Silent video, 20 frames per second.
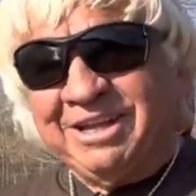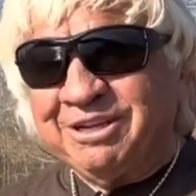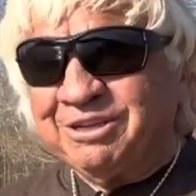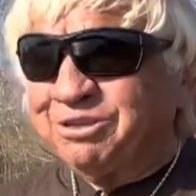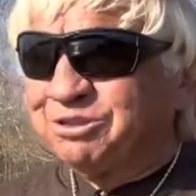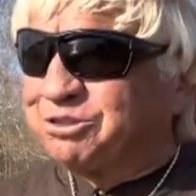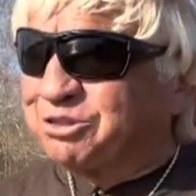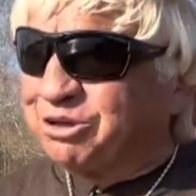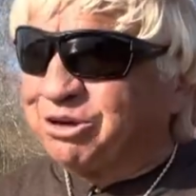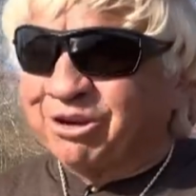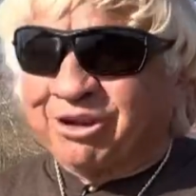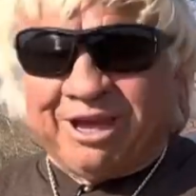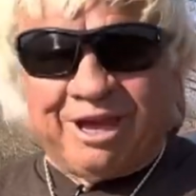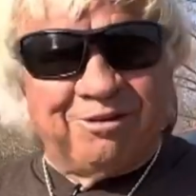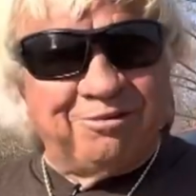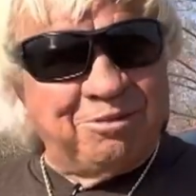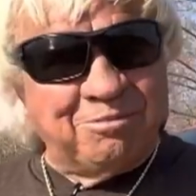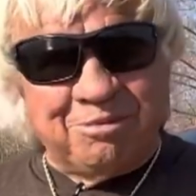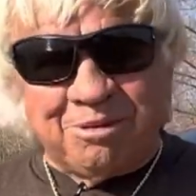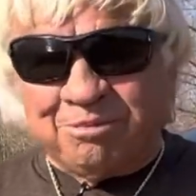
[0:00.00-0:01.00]
You sure can
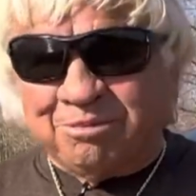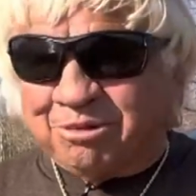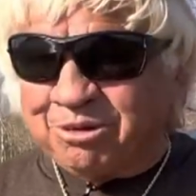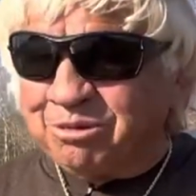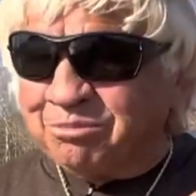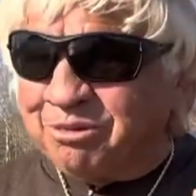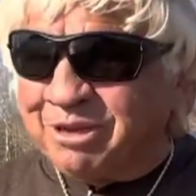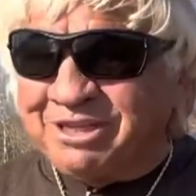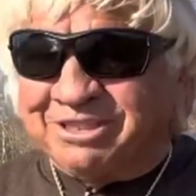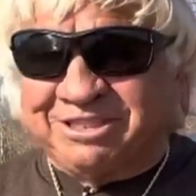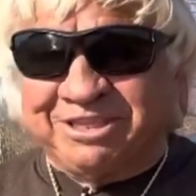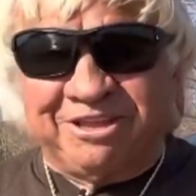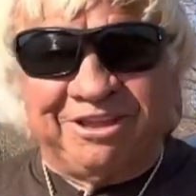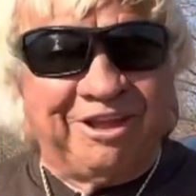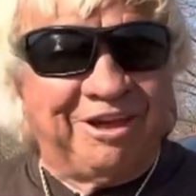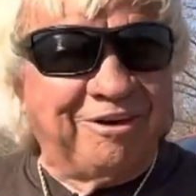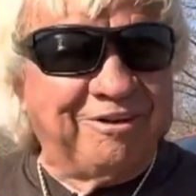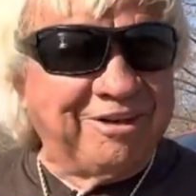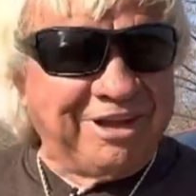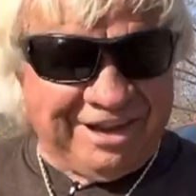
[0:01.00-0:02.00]
remember who beat you,
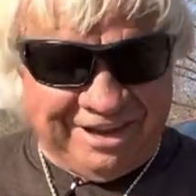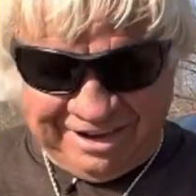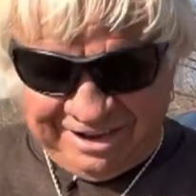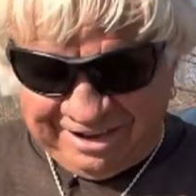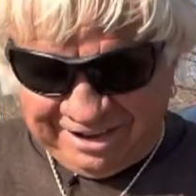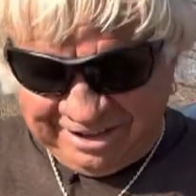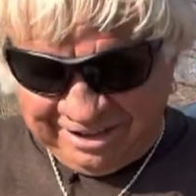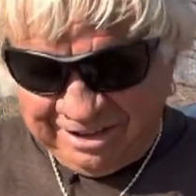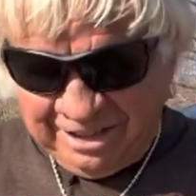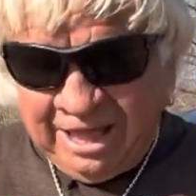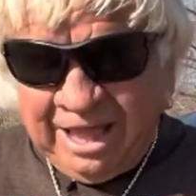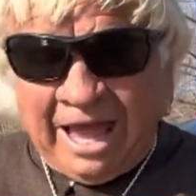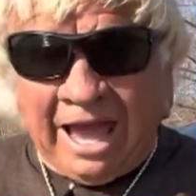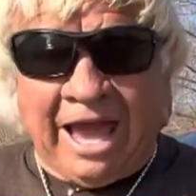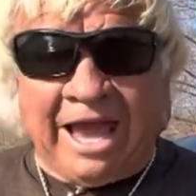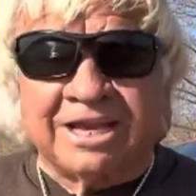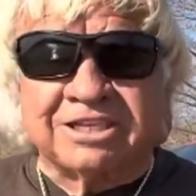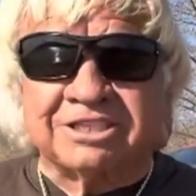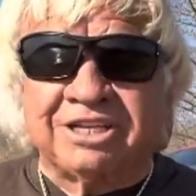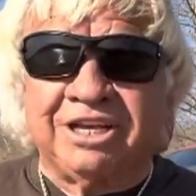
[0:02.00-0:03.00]
though. And uh,
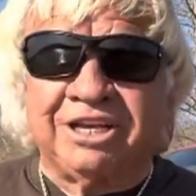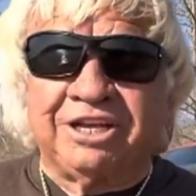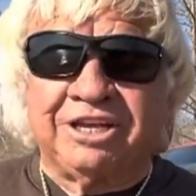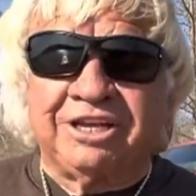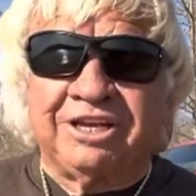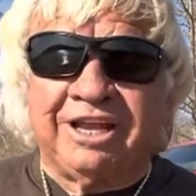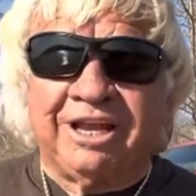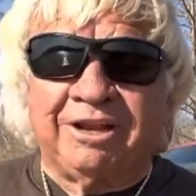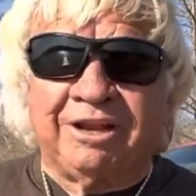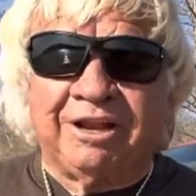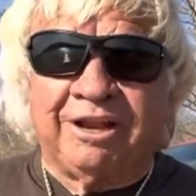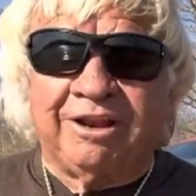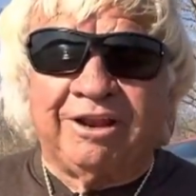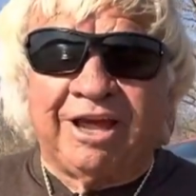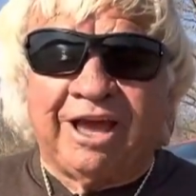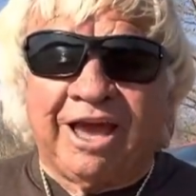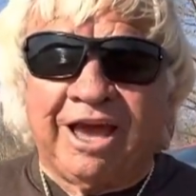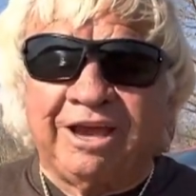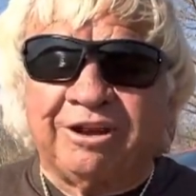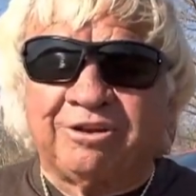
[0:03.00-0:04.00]
actually, and, and
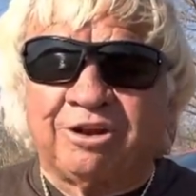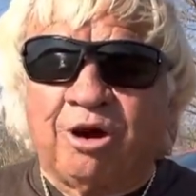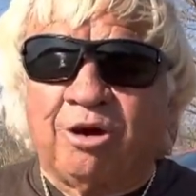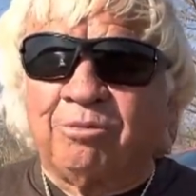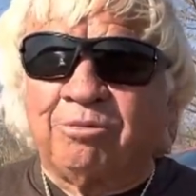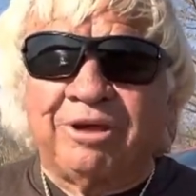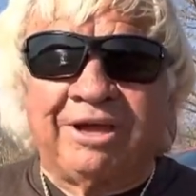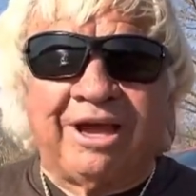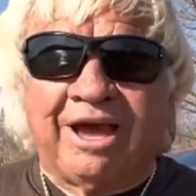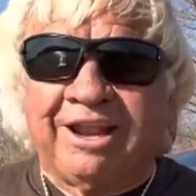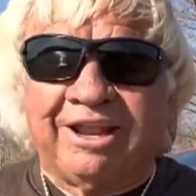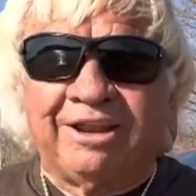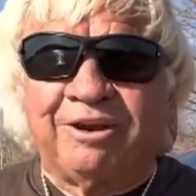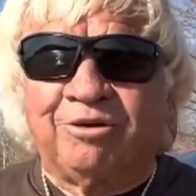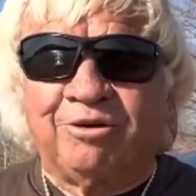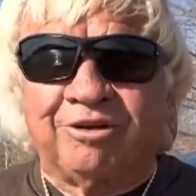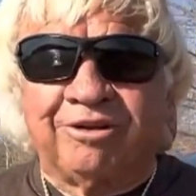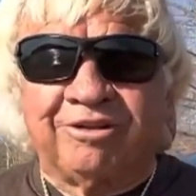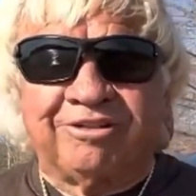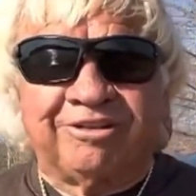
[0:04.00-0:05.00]
Hank told me, I didn't
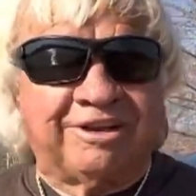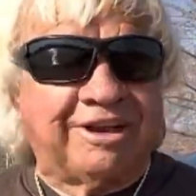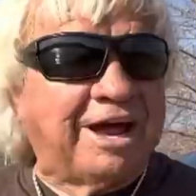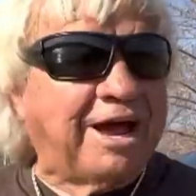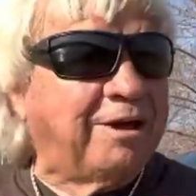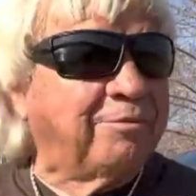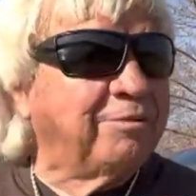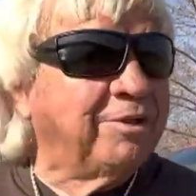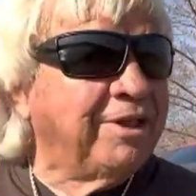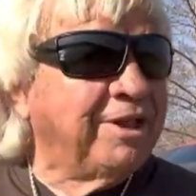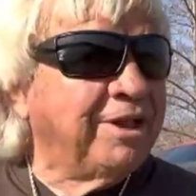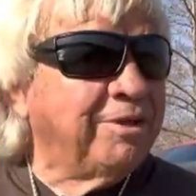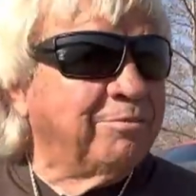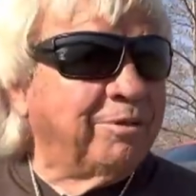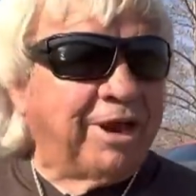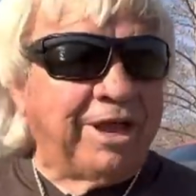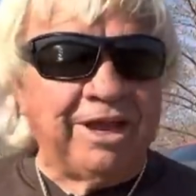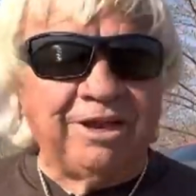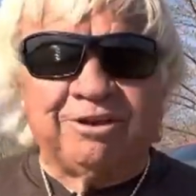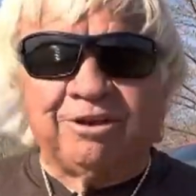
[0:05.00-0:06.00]
know it at the time, but
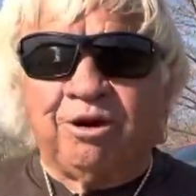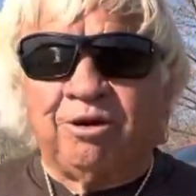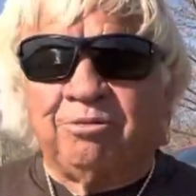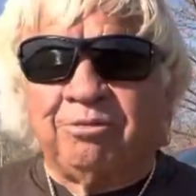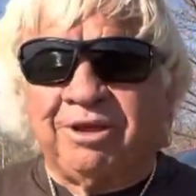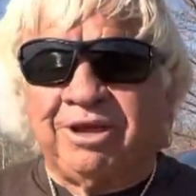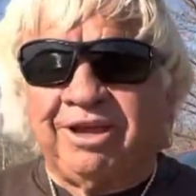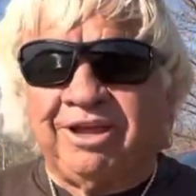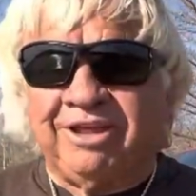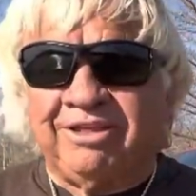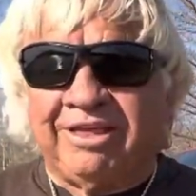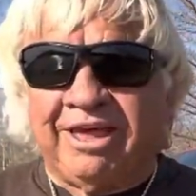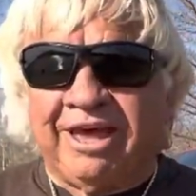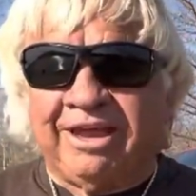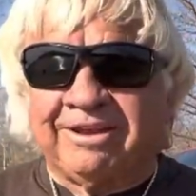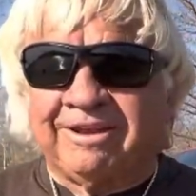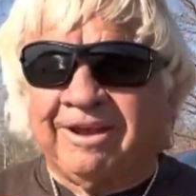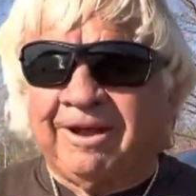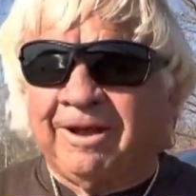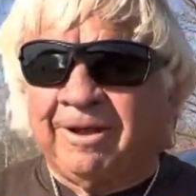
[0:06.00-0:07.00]
Hank told me
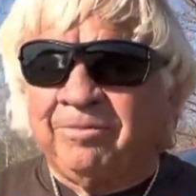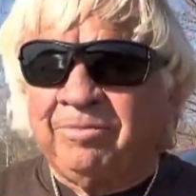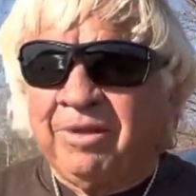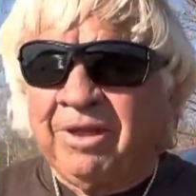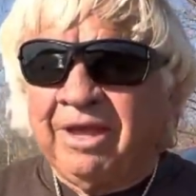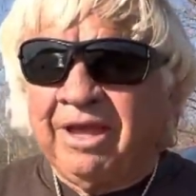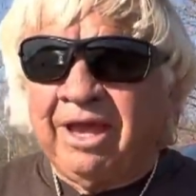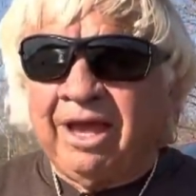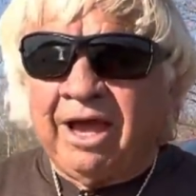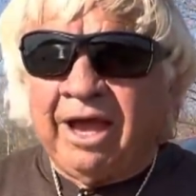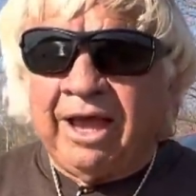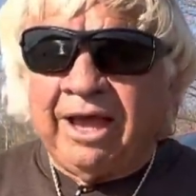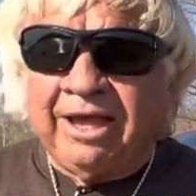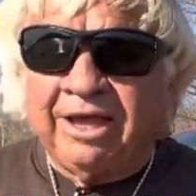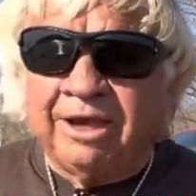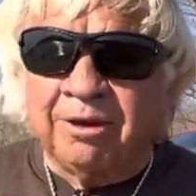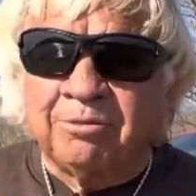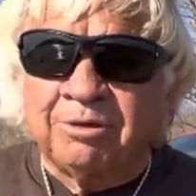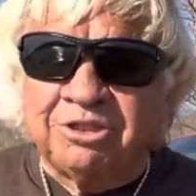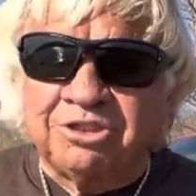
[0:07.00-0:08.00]
that uh,
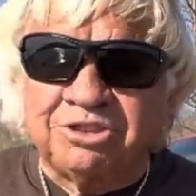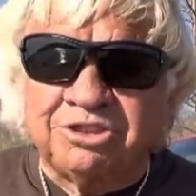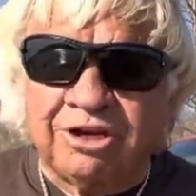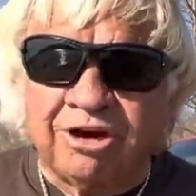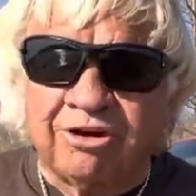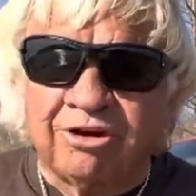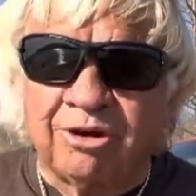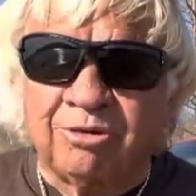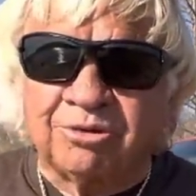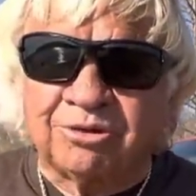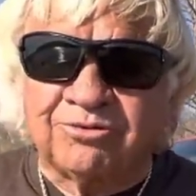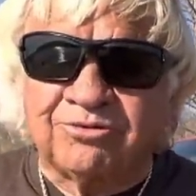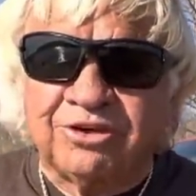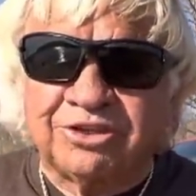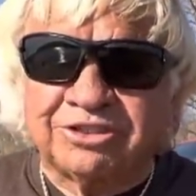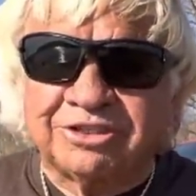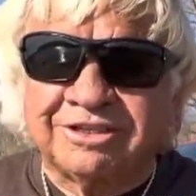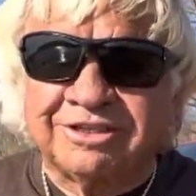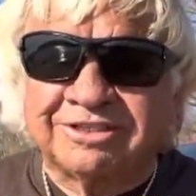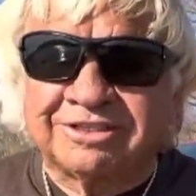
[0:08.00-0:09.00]
him and Jerry was
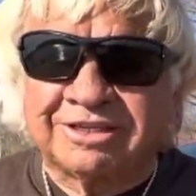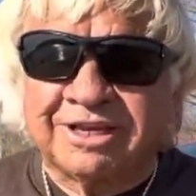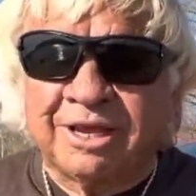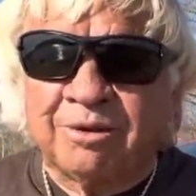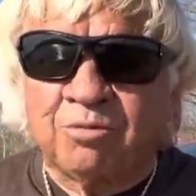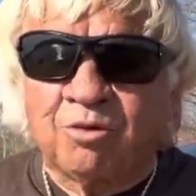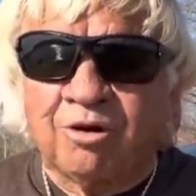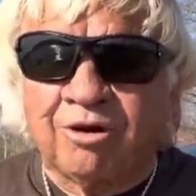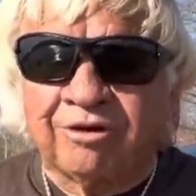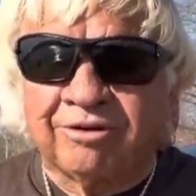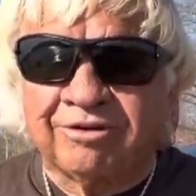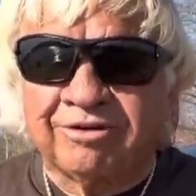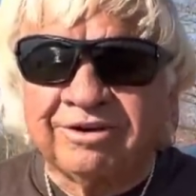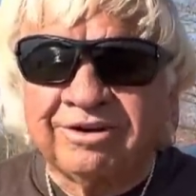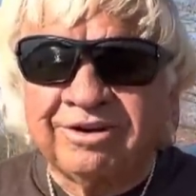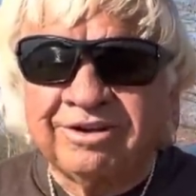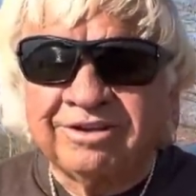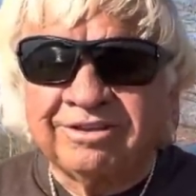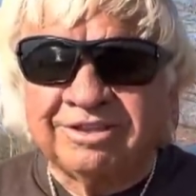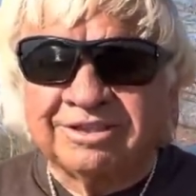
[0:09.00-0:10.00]
fishing the same water,
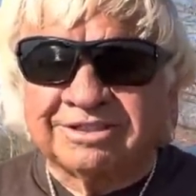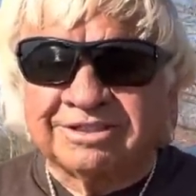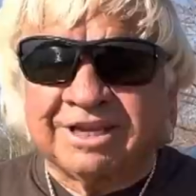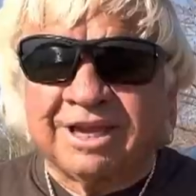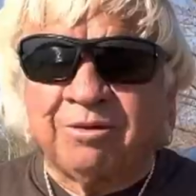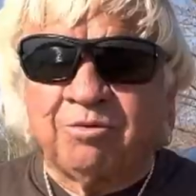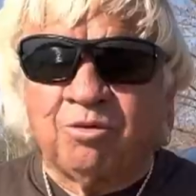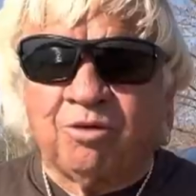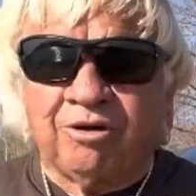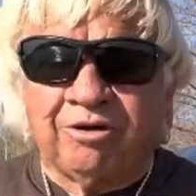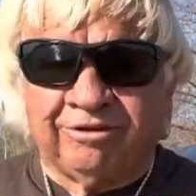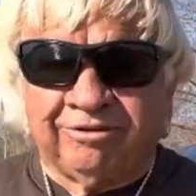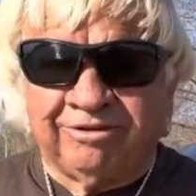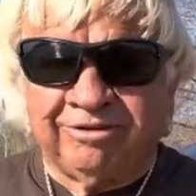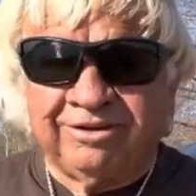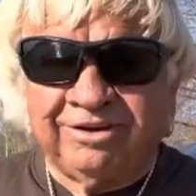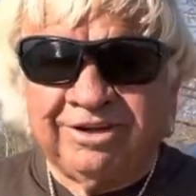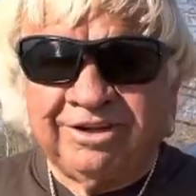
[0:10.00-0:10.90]
the same water.